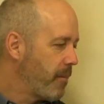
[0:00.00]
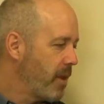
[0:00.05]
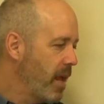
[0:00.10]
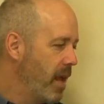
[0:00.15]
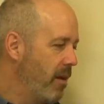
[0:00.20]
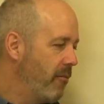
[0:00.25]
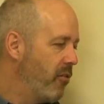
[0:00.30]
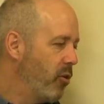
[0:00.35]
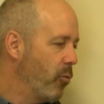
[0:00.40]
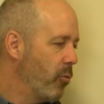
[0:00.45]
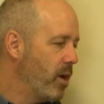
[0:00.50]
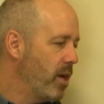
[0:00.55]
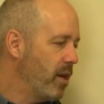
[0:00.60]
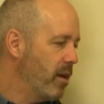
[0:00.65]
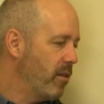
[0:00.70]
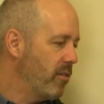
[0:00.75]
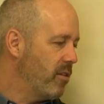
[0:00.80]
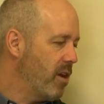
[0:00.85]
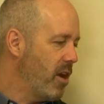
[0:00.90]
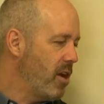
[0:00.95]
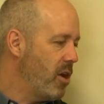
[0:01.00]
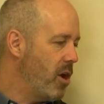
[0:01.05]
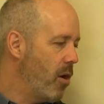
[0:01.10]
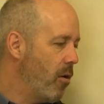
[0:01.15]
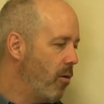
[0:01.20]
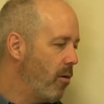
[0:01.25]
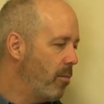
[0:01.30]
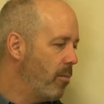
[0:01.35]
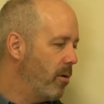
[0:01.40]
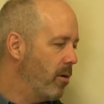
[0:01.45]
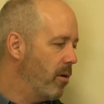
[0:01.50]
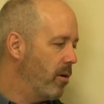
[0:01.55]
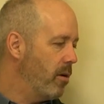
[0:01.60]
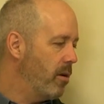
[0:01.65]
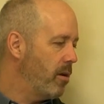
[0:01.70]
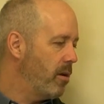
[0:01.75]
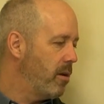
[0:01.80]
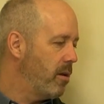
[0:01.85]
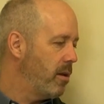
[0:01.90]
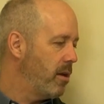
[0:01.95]
And if the real is
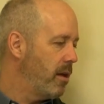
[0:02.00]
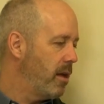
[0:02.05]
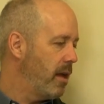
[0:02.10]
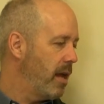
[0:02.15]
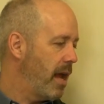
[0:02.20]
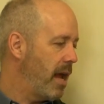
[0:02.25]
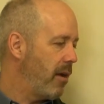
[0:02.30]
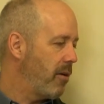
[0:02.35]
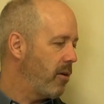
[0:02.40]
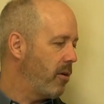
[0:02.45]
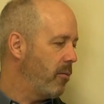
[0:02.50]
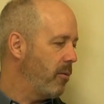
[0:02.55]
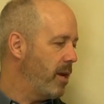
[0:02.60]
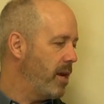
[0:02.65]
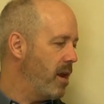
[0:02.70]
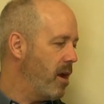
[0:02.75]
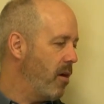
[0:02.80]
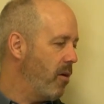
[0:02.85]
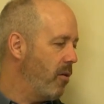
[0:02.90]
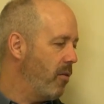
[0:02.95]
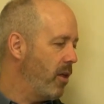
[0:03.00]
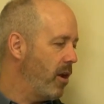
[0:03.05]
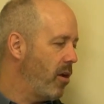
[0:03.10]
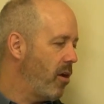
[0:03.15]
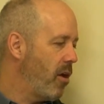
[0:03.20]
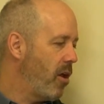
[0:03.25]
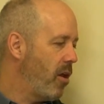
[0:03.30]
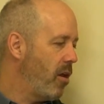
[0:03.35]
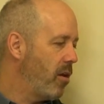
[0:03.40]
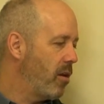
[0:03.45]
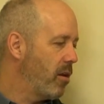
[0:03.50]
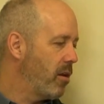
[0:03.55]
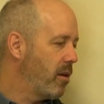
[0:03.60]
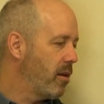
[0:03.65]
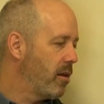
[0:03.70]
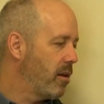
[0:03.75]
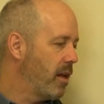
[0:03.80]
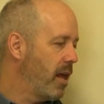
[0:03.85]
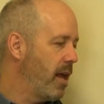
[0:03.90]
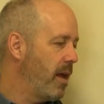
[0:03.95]
unknowable, how can we know that all
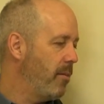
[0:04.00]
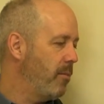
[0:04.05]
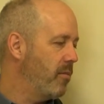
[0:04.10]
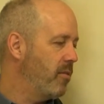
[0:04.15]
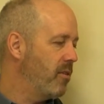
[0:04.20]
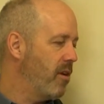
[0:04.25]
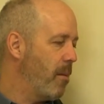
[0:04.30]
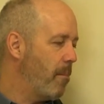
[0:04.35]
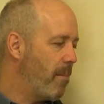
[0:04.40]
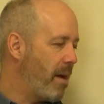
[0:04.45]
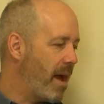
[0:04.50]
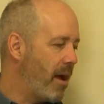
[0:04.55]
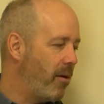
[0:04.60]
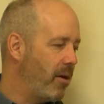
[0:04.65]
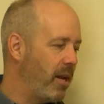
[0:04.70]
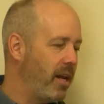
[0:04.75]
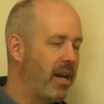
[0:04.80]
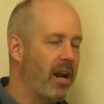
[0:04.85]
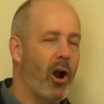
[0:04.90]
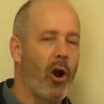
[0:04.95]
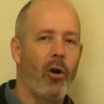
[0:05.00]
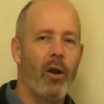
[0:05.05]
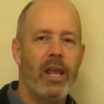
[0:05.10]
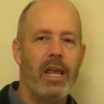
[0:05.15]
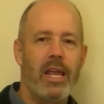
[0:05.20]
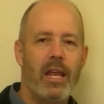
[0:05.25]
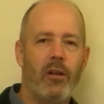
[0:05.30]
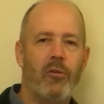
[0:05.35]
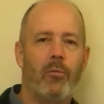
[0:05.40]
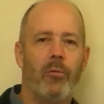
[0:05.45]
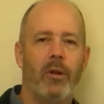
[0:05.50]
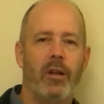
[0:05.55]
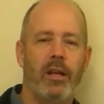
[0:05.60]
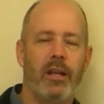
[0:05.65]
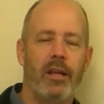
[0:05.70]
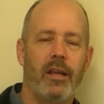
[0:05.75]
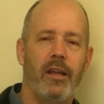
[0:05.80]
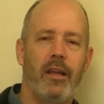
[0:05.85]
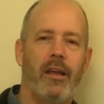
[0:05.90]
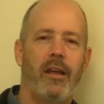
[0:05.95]
claims about it are
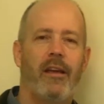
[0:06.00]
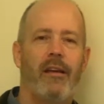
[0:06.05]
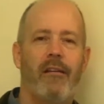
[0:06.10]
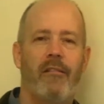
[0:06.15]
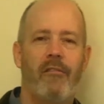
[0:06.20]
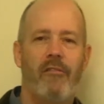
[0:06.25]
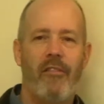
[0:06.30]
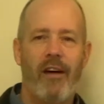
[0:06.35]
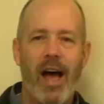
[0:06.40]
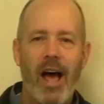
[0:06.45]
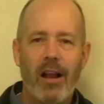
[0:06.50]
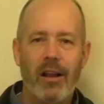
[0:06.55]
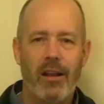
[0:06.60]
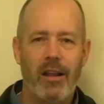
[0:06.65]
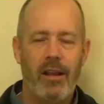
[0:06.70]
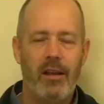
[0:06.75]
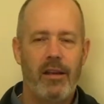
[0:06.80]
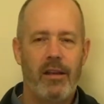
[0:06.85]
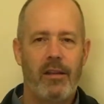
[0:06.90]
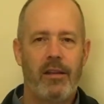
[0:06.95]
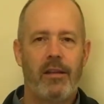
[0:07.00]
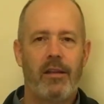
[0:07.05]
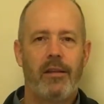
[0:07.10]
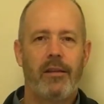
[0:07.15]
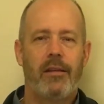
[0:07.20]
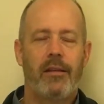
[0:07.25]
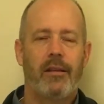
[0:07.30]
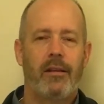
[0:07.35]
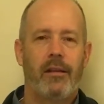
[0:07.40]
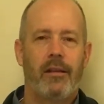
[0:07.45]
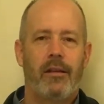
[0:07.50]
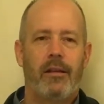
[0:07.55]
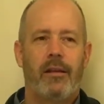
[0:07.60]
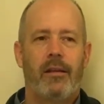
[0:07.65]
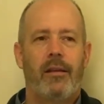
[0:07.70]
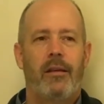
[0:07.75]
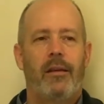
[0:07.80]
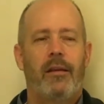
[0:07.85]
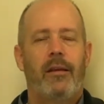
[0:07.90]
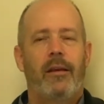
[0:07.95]
equally valid?
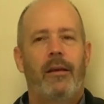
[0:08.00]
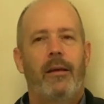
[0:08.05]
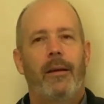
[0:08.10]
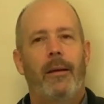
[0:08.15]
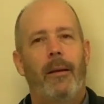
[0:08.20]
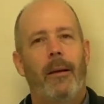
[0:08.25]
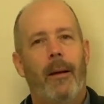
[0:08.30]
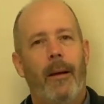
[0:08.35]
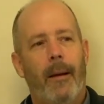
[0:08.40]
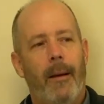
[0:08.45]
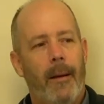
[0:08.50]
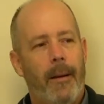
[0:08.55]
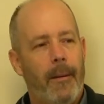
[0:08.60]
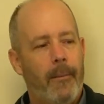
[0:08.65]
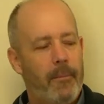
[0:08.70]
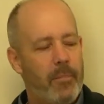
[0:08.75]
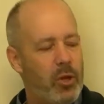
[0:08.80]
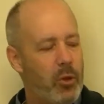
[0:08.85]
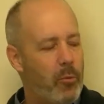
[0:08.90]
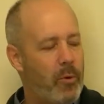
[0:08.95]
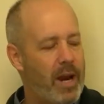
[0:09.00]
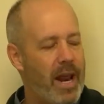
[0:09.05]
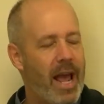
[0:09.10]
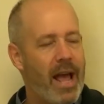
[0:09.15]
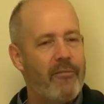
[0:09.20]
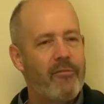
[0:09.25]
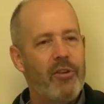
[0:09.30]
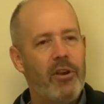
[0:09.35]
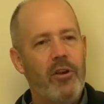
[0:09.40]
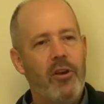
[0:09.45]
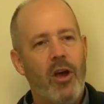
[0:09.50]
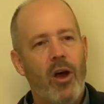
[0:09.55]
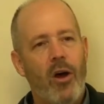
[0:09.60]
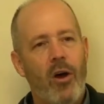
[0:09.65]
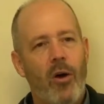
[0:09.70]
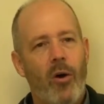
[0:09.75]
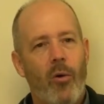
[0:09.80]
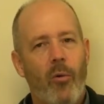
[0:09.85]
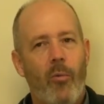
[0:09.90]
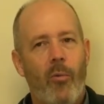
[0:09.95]
um, you would have to
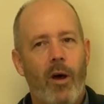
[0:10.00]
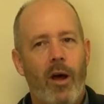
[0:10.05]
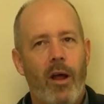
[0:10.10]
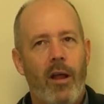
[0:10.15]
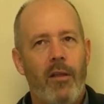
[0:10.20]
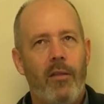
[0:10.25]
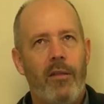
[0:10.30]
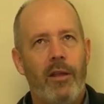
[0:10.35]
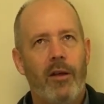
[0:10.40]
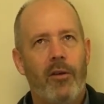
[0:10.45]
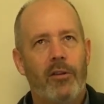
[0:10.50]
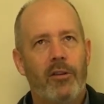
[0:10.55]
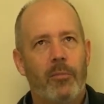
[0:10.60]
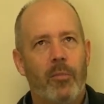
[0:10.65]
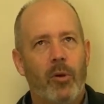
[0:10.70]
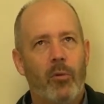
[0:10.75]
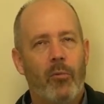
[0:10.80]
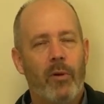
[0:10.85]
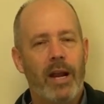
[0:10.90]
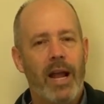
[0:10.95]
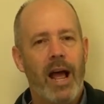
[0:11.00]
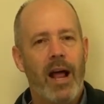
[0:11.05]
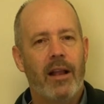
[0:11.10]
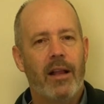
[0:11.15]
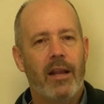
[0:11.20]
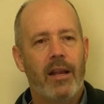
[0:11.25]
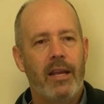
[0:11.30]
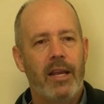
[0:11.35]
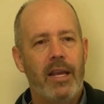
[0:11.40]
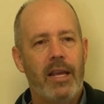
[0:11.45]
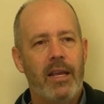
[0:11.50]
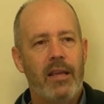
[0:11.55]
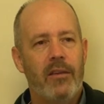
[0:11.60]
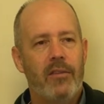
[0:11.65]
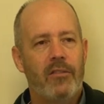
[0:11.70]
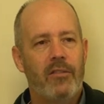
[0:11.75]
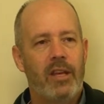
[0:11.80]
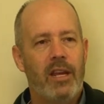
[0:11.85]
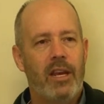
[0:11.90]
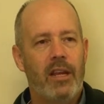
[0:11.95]
know what the ultimate reality
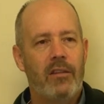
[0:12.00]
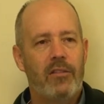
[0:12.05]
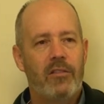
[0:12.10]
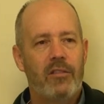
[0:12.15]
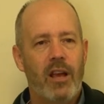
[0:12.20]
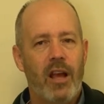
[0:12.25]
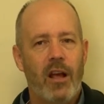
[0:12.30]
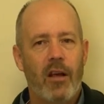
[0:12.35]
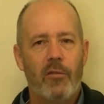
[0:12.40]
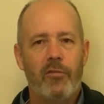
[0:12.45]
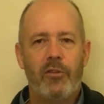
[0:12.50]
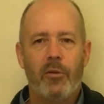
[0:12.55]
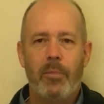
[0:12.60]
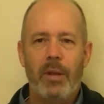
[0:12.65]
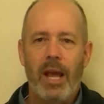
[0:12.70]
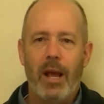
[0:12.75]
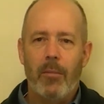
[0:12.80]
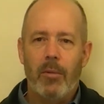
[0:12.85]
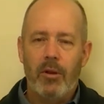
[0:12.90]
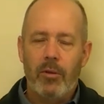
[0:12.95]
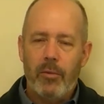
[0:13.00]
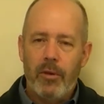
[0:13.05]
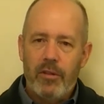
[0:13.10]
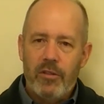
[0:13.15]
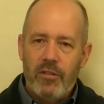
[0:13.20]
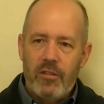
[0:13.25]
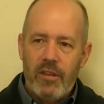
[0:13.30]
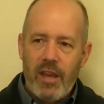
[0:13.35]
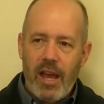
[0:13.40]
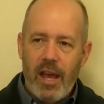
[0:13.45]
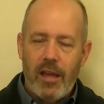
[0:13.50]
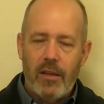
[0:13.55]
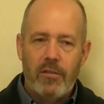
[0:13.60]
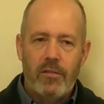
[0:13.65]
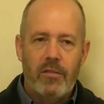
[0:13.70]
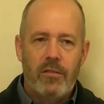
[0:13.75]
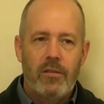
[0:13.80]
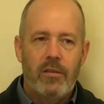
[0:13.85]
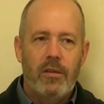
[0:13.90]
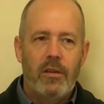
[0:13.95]
is in itself to be able to
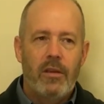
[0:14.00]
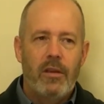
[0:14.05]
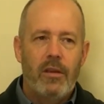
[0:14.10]
assess